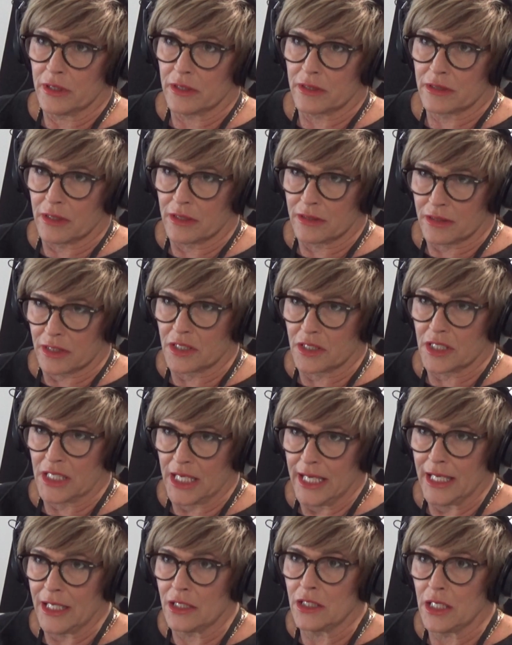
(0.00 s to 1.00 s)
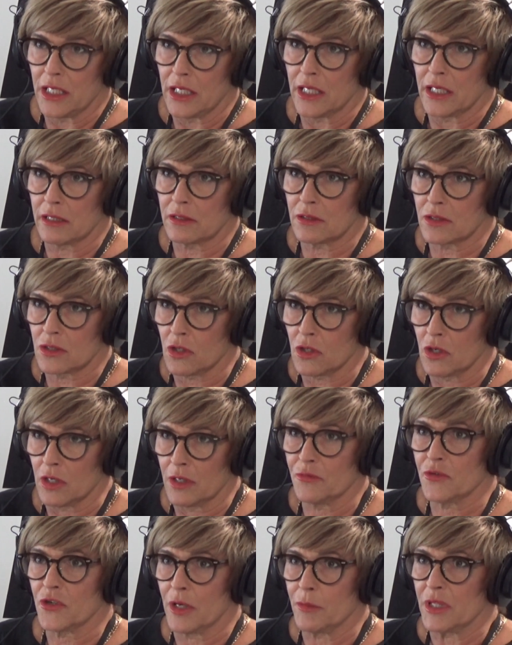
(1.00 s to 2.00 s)
a 10-year time
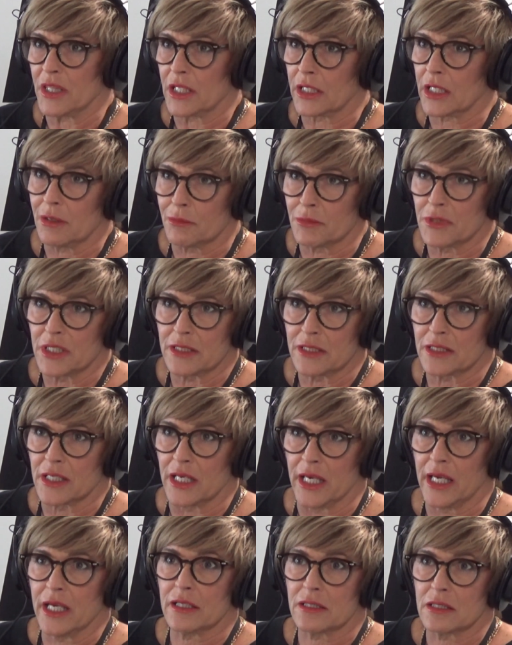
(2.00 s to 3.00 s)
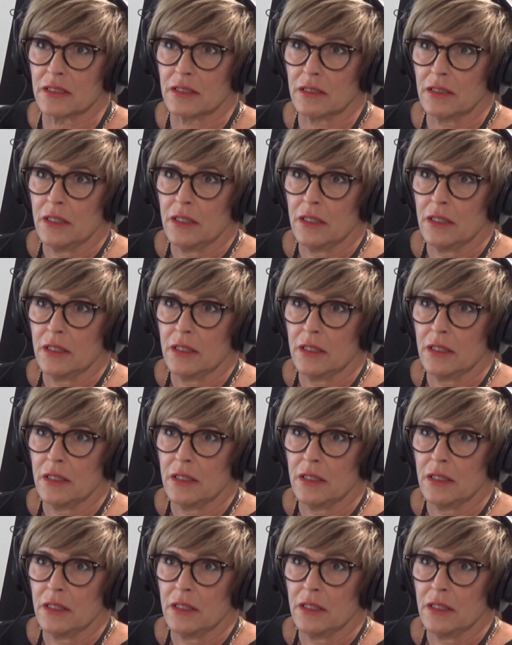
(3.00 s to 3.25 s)
frame in the Companies Act. Right.